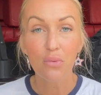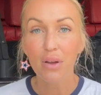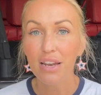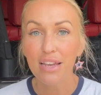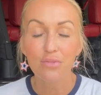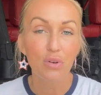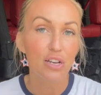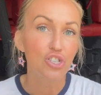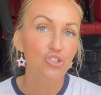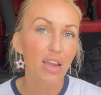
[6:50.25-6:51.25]
We're
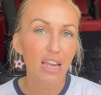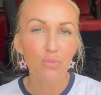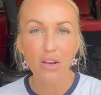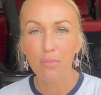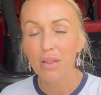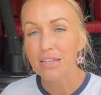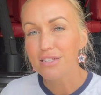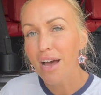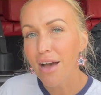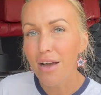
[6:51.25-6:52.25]
gonna train, we're gonna play
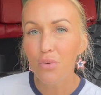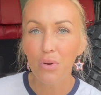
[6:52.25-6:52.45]
tug,